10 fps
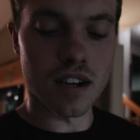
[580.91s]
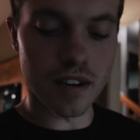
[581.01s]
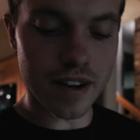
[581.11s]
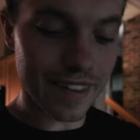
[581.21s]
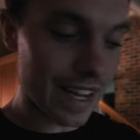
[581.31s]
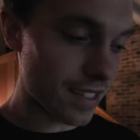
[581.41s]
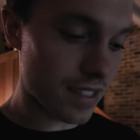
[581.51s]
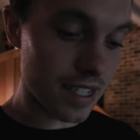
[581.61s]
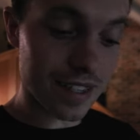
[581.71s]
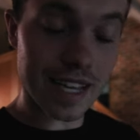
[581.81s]
All right, that
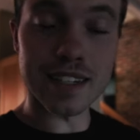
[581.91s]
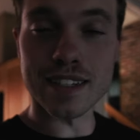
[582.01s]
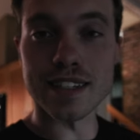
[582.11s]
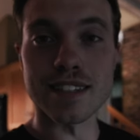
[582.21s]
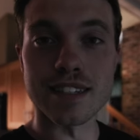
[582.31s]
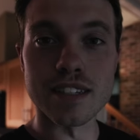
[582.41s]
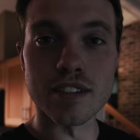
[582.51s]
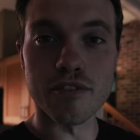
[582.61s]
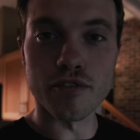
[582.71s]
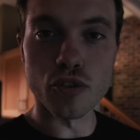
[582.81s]
is it. That is
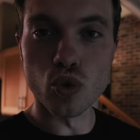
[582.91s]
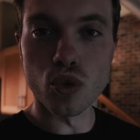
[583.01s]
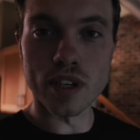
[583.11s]
the fuel